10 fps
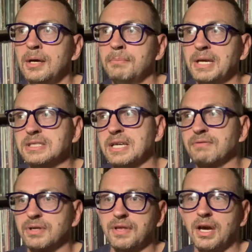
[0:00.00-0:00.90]
makes
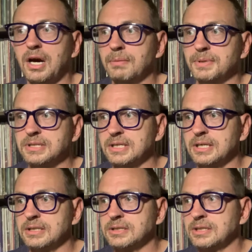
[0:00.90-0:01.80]
everything
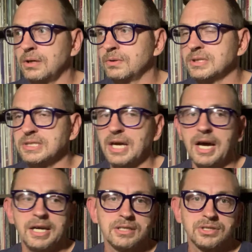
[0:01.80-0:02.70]
opposite. So the
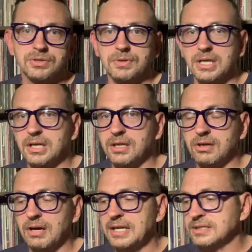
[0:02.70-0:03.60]
sky is green and the
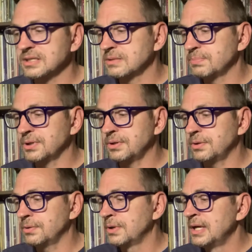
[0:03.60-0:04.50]
grass is
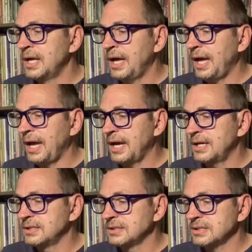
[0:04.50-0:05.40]
blue,
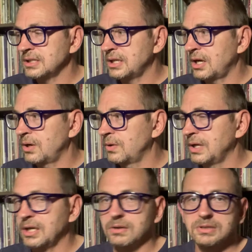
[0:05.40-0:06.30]
and you know,
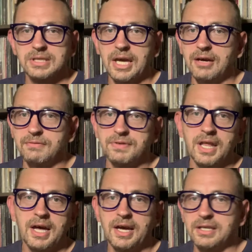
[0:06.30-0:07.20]
eagles can't
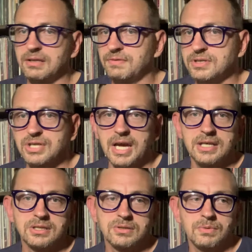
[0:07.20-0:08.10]
fly and the fish
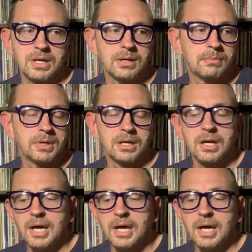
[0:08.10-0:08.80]
can't swim, and